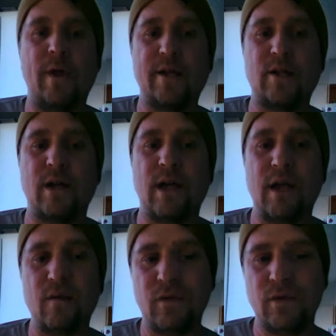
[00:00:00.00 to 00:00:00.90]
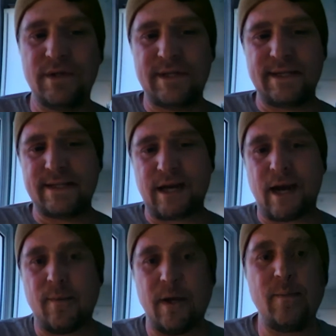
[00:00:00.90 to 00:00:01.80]
that's going to influence this
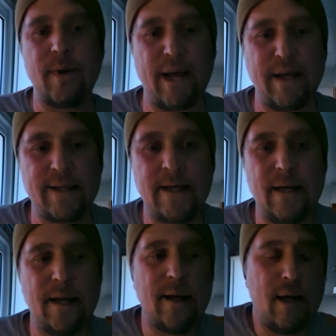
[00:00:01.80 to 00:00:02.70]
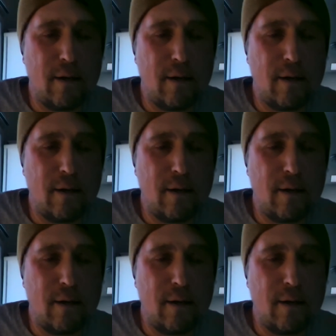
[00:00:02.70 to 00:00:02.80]
time in painting in